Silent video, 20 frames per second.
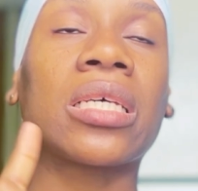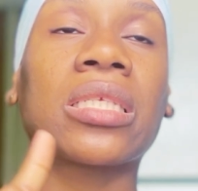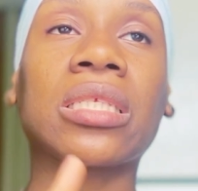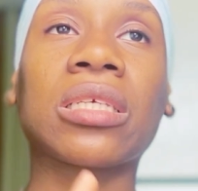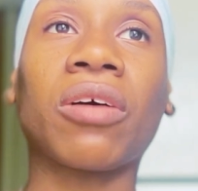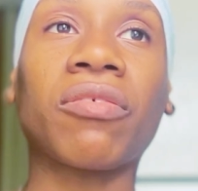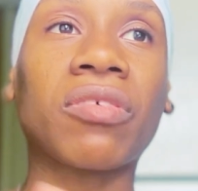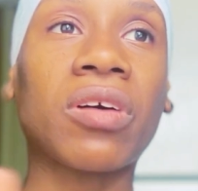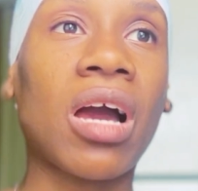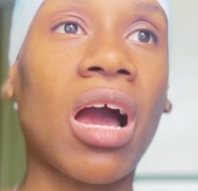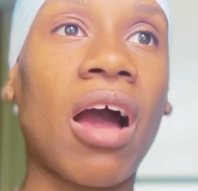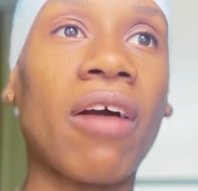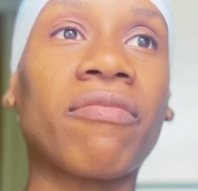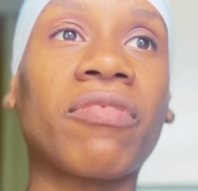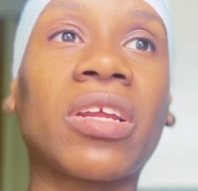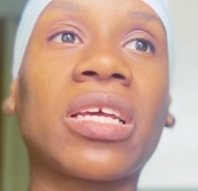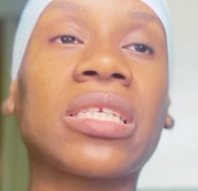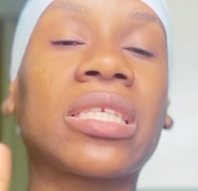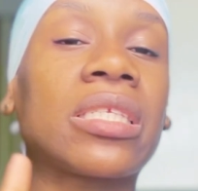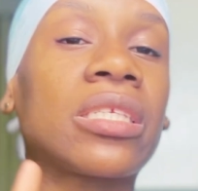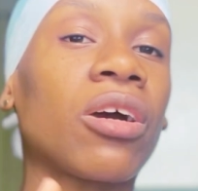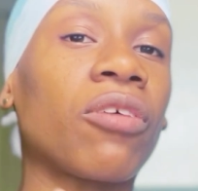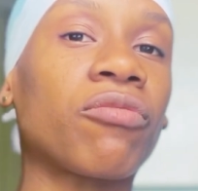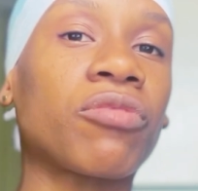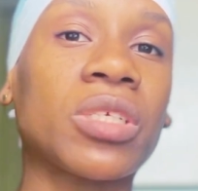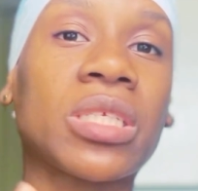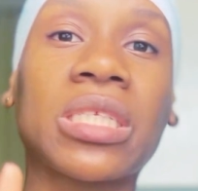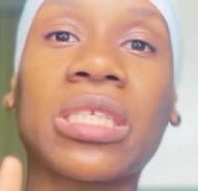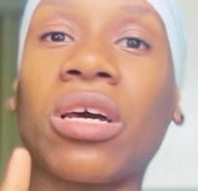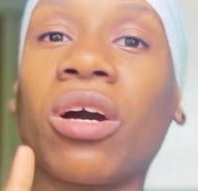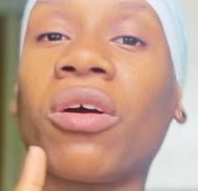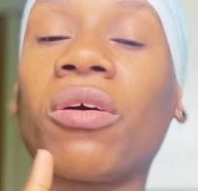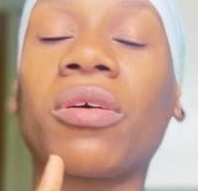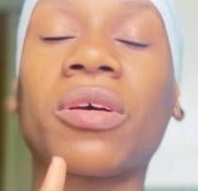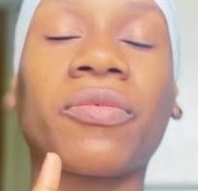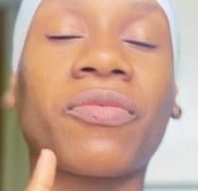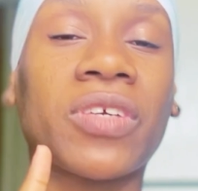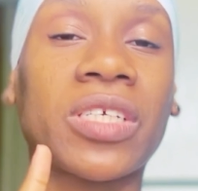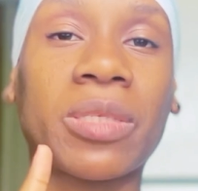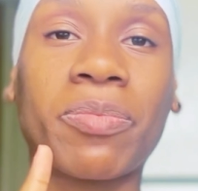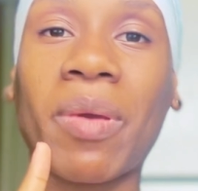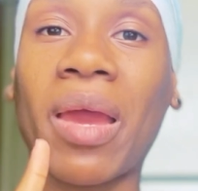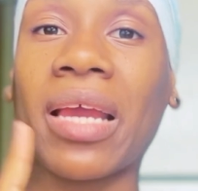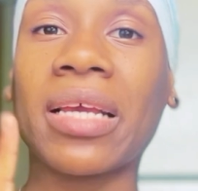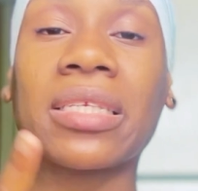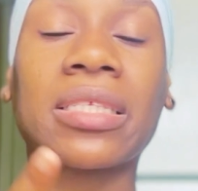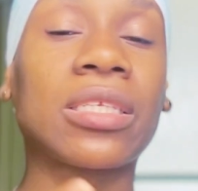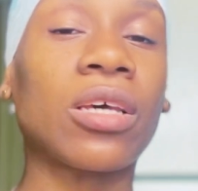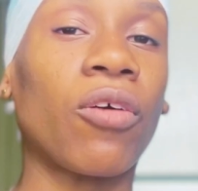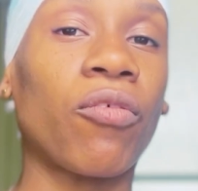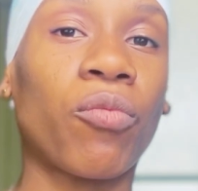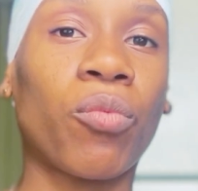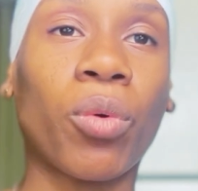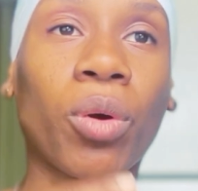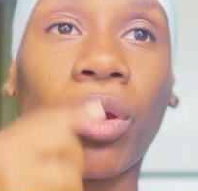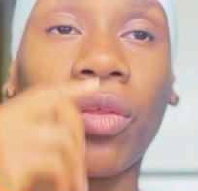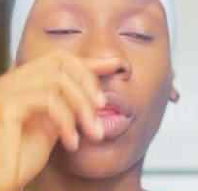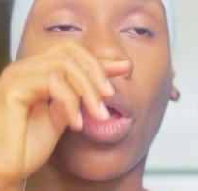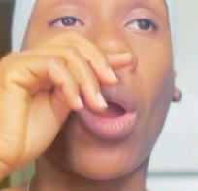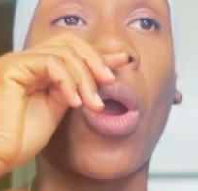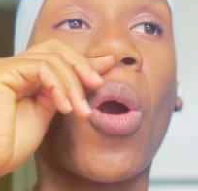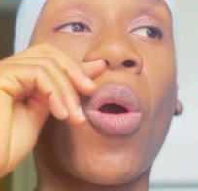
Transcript: self-confidence, self-respect, self-worth,